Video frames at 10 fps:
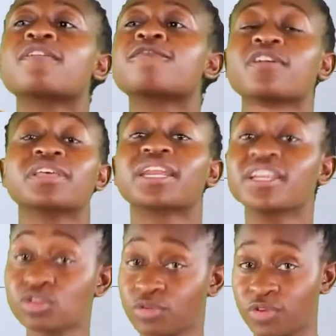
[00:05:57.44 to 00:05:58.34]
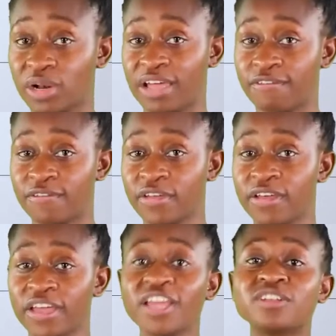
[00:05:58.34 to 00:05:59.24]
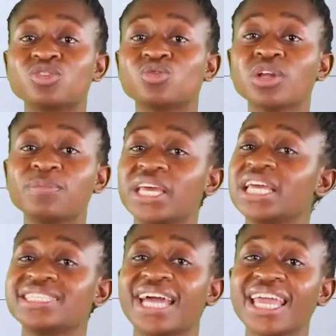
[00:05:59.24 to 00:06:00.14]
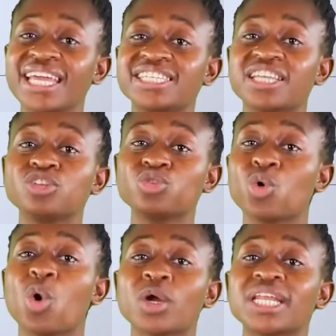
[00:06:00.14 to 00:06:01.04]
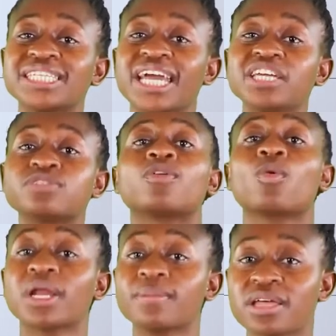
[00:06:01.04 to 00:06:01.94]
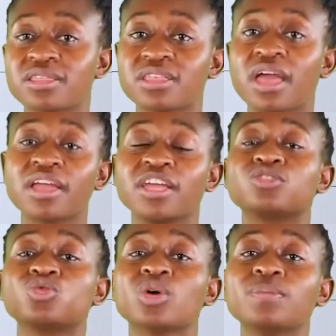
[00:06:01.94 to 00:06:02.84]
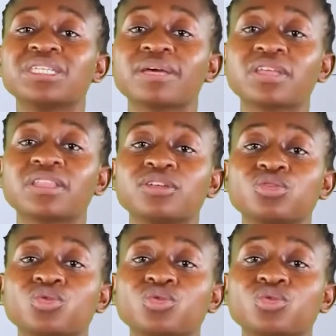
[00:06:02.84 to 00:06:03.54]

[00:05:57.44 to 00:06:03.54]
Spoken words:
for the rest of your life. It should not be a diet that you go on a diet for 1 month. It should not be something that